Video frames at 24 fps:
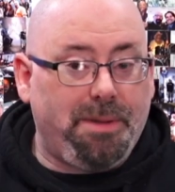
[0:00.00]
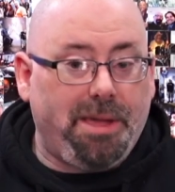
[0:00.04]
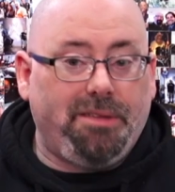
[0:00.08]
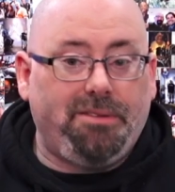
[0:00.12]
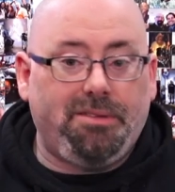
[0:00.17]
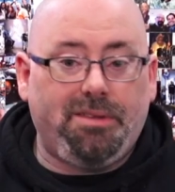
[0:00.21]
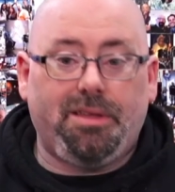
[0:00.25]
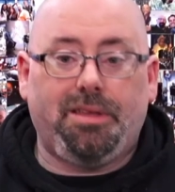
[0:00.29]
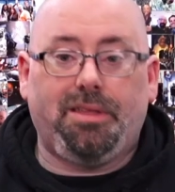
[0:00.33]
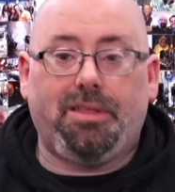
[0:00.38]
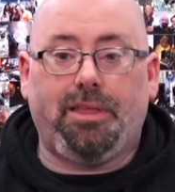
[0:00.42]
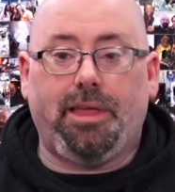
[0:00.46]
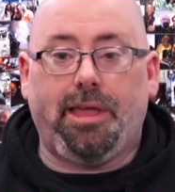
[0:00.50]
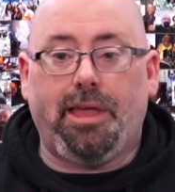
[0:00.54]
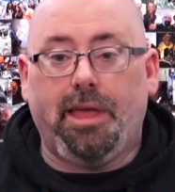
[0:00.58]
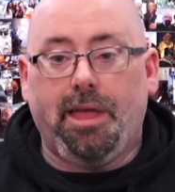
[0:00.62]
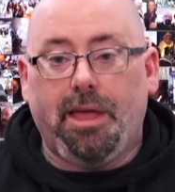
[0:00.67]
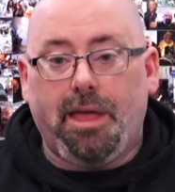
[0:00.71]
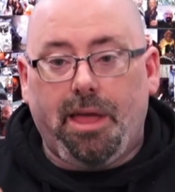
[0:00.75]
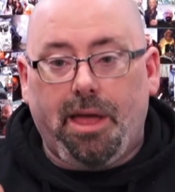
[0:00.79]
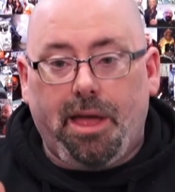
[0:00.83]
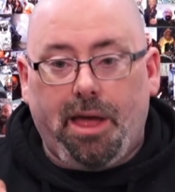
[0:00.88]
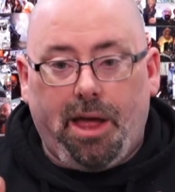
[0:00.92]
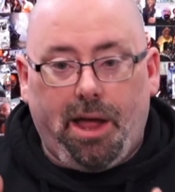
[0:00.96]
Basically,
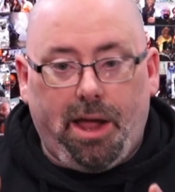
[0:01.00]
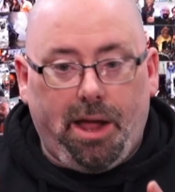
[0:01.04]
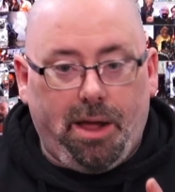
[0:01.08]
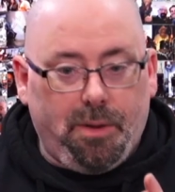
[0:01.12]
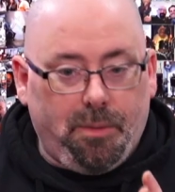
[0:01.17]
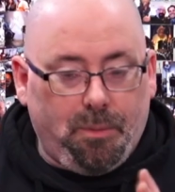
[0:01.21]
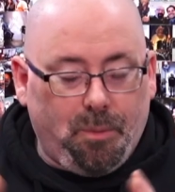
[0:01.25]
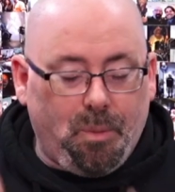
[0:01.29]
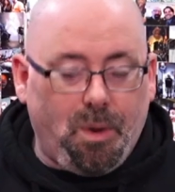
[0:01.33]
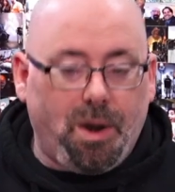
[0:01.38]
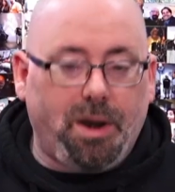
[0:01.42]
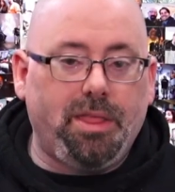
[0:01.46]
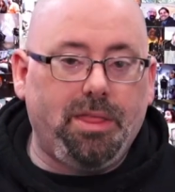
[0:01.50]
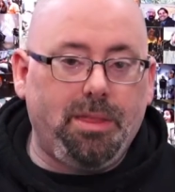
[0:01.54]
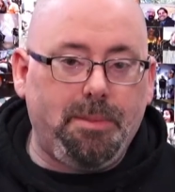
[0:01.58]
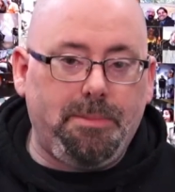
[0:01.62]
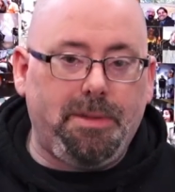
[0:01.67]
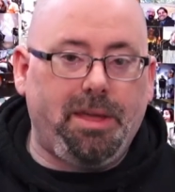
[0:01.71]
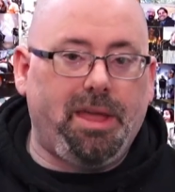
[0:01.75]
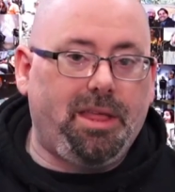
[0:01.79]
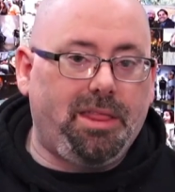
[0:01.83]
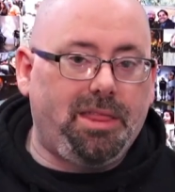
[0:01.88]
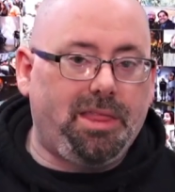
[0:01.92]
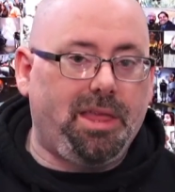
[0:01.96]
one of the
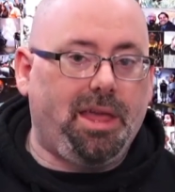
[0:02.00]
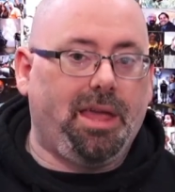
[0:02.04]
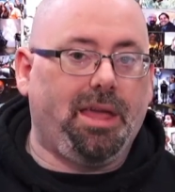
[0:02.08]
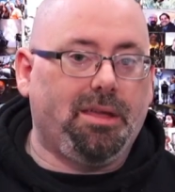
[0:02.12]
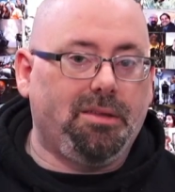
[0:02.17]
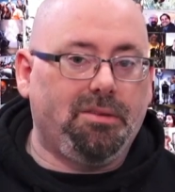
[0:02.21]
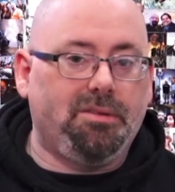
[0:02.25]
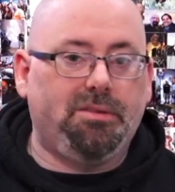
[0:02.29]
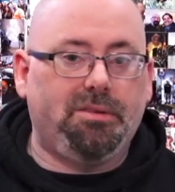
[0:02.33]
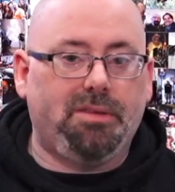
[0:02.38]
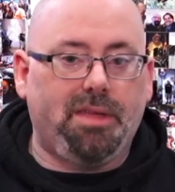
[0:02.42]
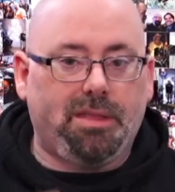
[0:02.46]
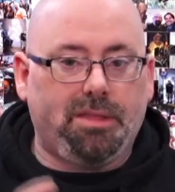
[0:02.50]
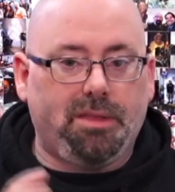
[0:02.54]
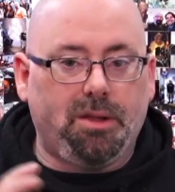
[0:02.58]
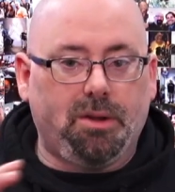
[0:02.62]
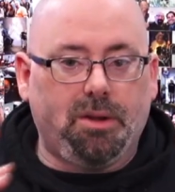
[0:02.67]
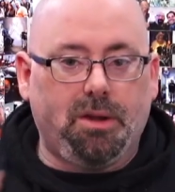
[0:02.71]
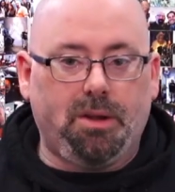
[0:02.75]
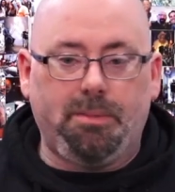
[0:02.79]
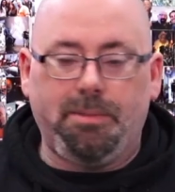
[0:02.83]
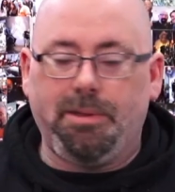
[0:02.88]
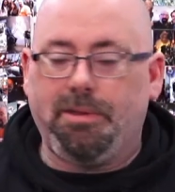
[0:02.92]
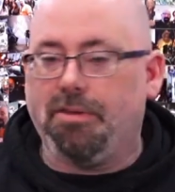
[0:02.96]
big things that they're
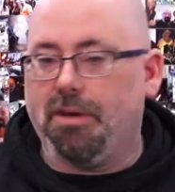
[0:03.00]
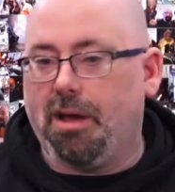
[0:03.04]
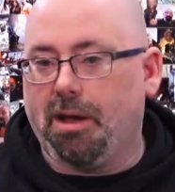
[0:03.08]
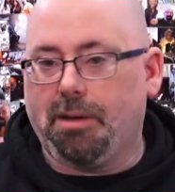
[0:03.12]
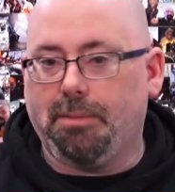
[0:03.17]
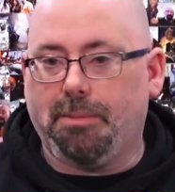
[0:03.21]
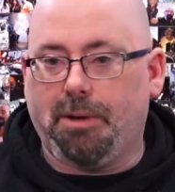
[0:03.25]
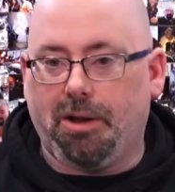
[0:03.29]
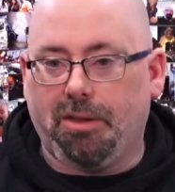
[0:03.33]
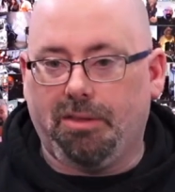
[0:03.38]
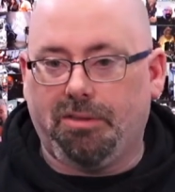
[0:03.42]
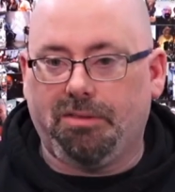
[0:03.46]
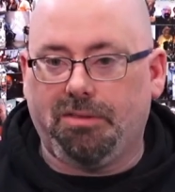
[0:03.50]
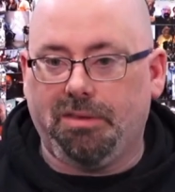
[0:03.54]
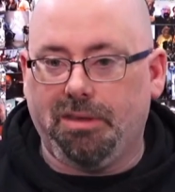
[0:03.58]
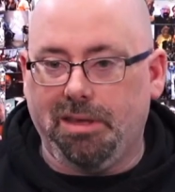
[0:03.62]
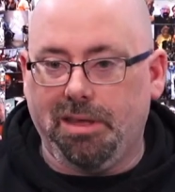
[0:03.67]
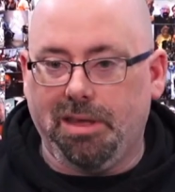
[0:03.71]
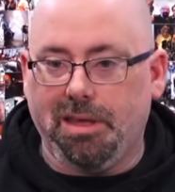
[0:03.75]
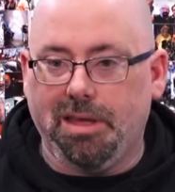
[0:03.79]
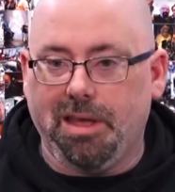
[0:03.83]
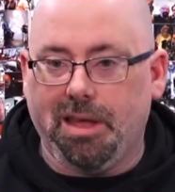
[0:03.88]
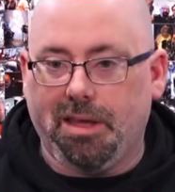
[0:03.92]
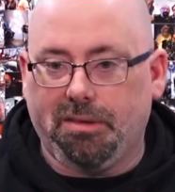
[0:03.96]
going to be talking about at
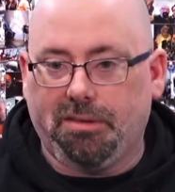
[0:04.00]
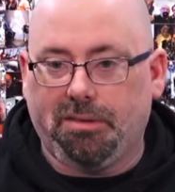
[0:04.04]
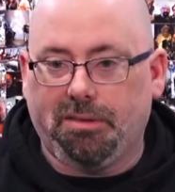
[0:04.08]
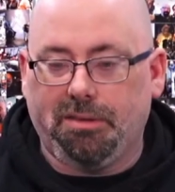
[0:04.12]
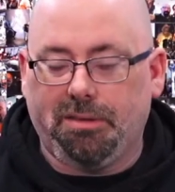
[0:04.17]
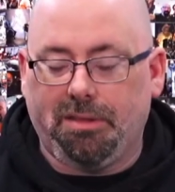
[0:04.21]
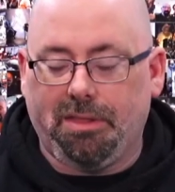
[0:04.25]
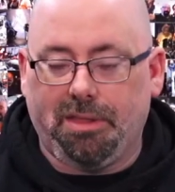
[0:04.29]
CES